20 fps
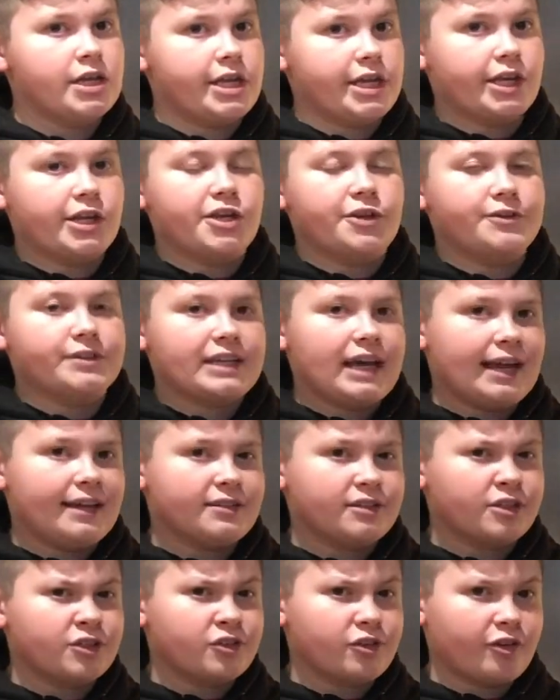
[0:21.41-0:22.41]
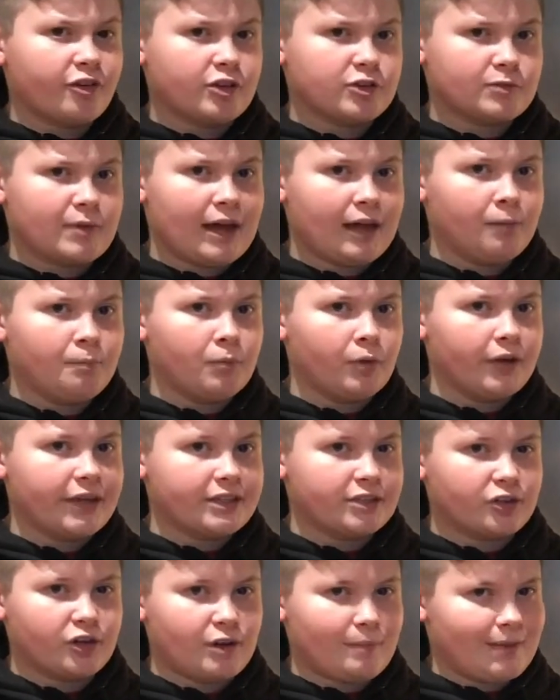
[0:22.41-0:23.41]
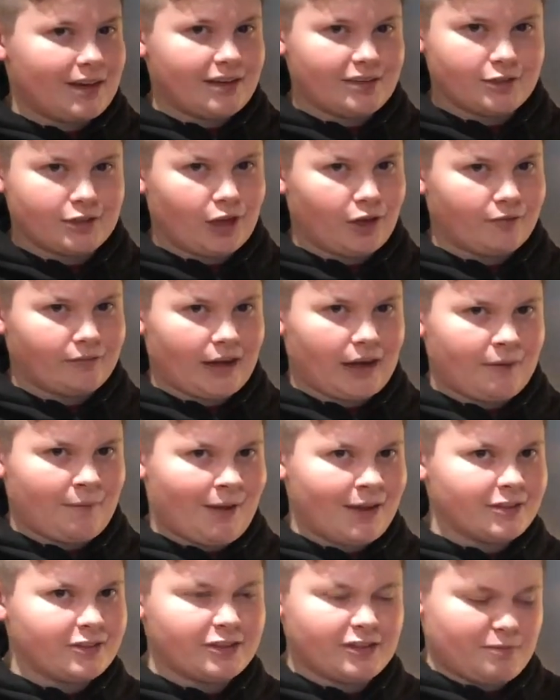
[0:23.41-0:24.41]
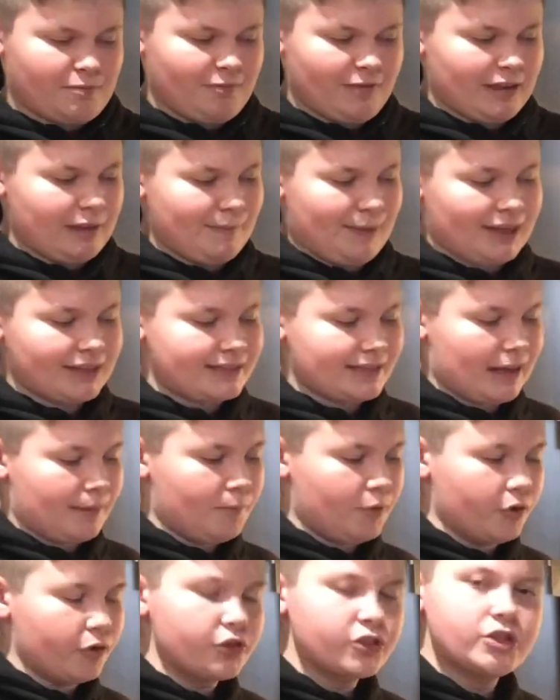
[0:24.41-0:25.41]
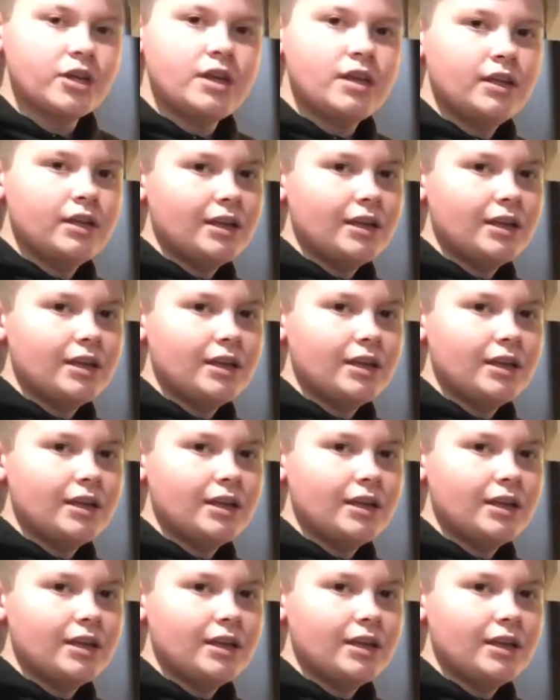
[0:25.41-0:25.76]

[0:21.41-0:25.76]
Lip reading: You can use caster sugar as well, but it's going to be dissolved anyway, so it doesn't really matter that much.